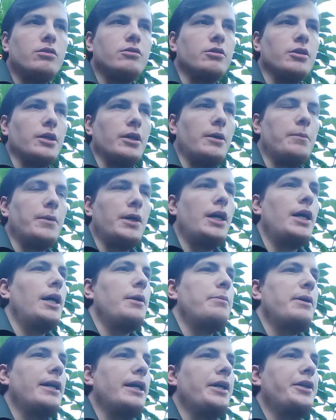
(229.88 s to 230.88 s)
Took out
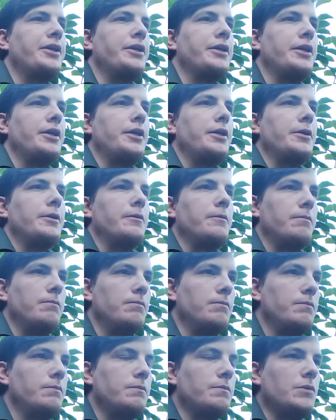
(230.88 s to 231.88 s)
my iPad,
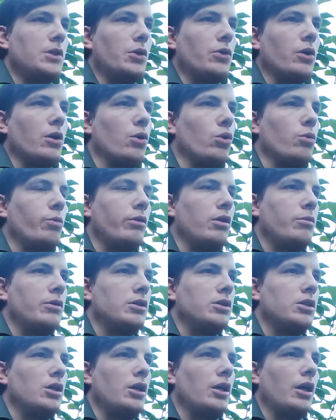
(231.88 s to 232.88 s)
loaded up the
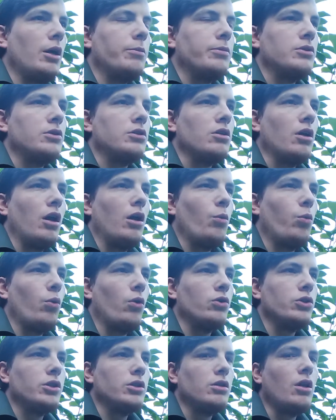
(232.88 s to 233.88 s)
BBC app, and started
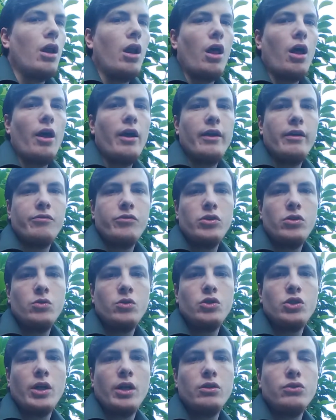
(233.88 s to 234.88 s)
watching the live
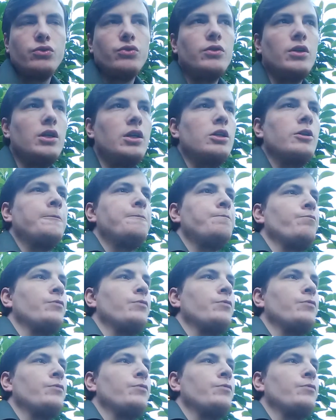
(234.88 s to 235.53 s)
news channel feed.